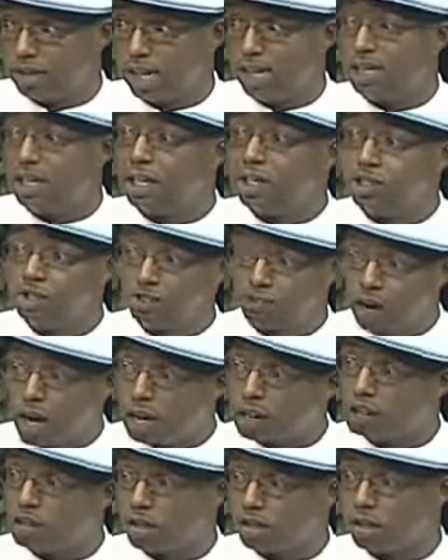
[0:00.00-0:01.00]
they need
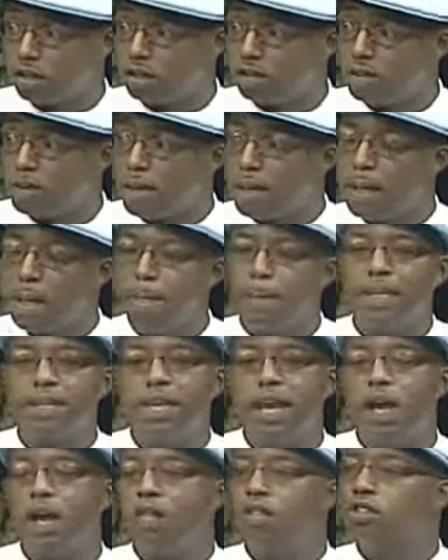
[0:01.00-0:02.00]
structure, mm-hmm.
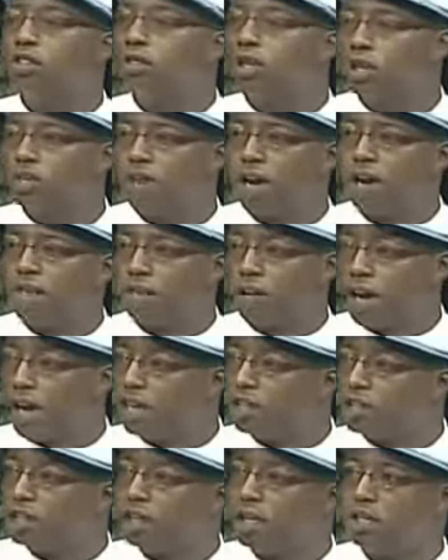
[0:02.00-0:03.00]
but they also need
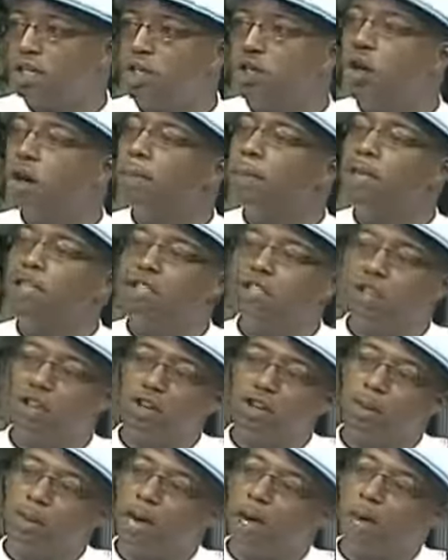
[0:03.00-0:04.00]
recreation. You know I'm
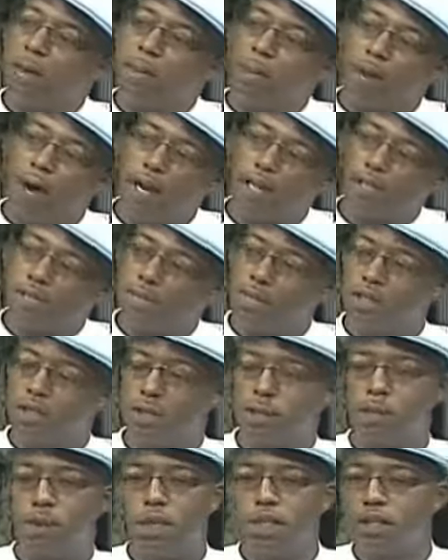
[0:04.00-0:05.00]
concerned about our parks,
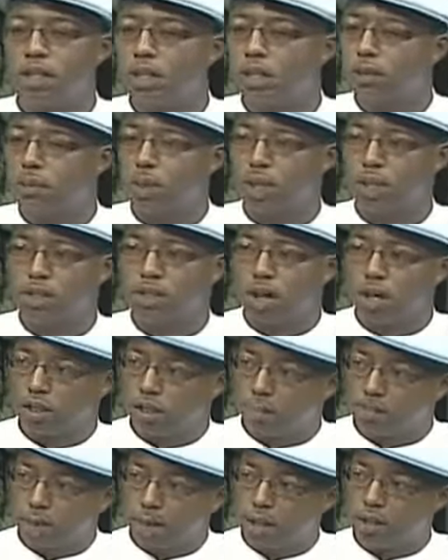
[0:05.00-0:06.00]
Mr. Pritchett. We yes,
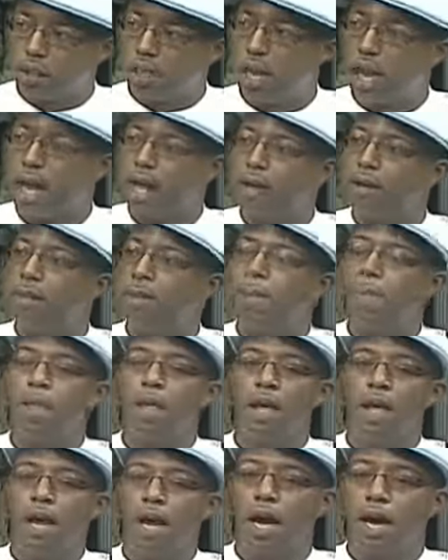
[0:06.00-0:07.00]
talked about yes, that.
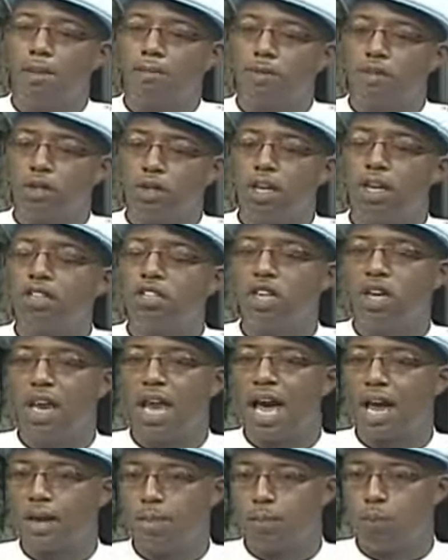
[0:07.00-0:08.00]
Yes, um, yes. So there's a
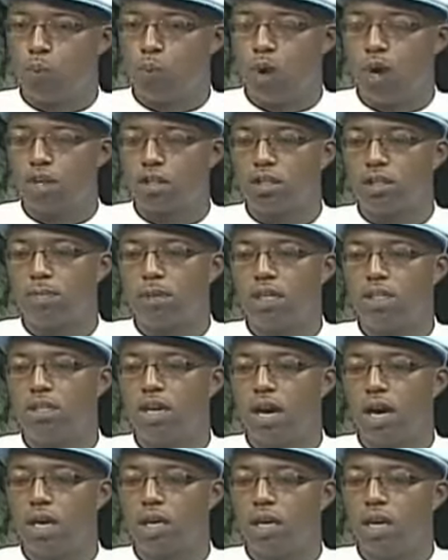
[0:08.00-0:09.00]
lot of work to be
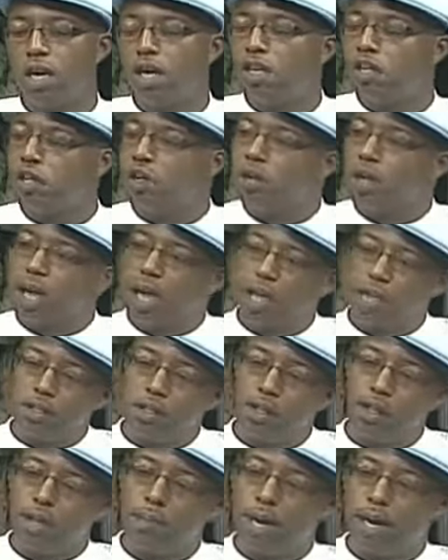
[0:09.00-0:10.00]
done. You
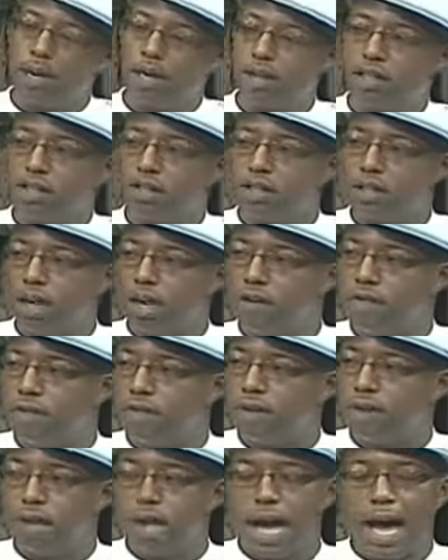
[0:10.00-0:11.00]
can't do it by yourself.
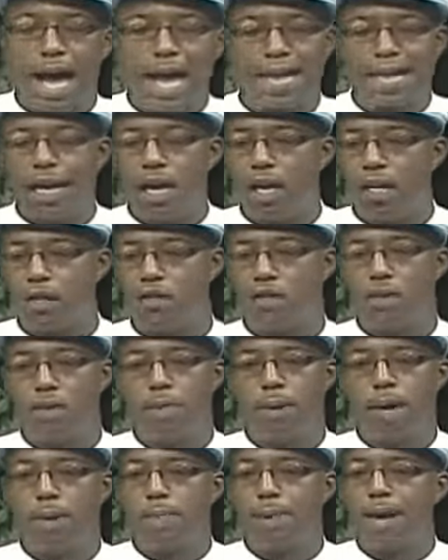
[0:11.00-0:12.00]
No, I no. can't do
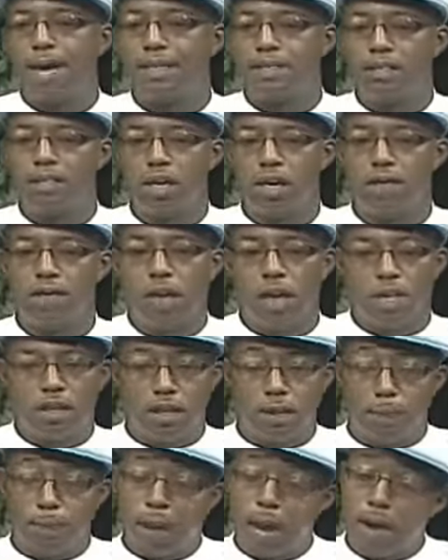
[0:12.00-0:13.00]
it by myself.
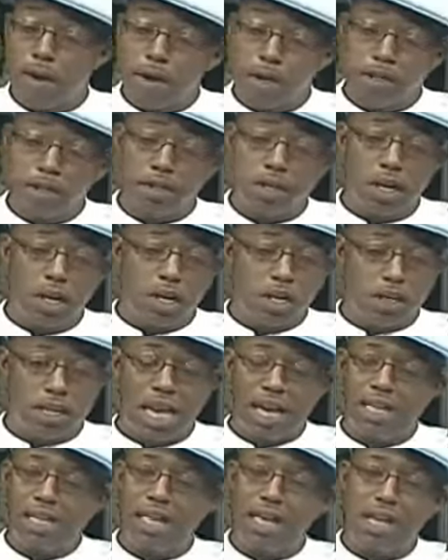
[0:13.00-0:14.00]
The parents,
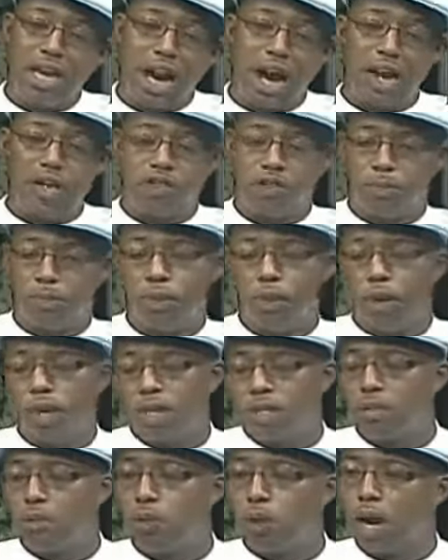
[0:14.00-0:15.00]
they need our
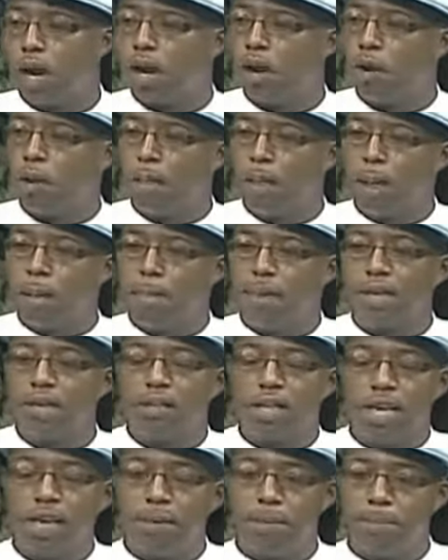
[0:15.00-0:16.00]
support as well,
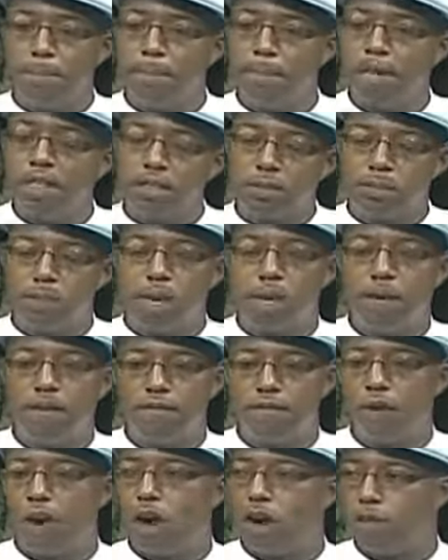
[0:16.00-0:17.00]
but they must be
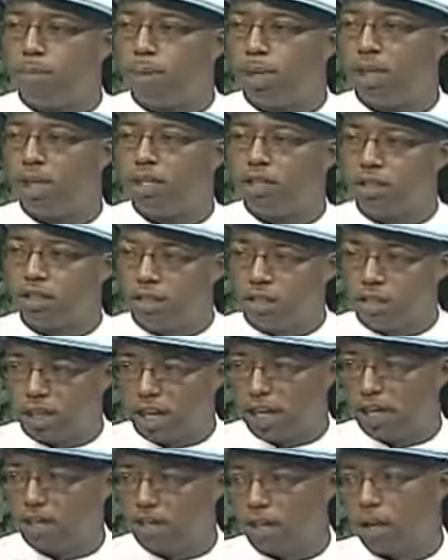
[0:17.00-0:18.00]
involved because the
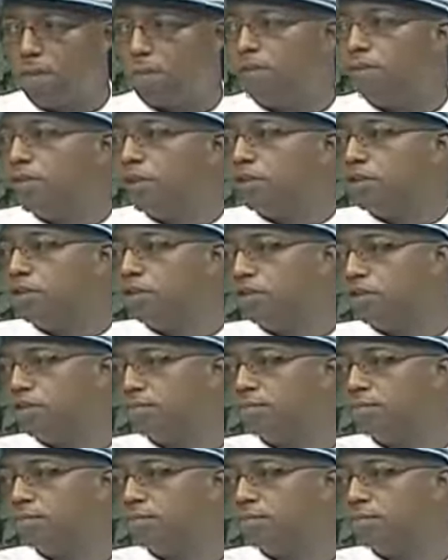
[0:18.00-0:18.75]
kids come first.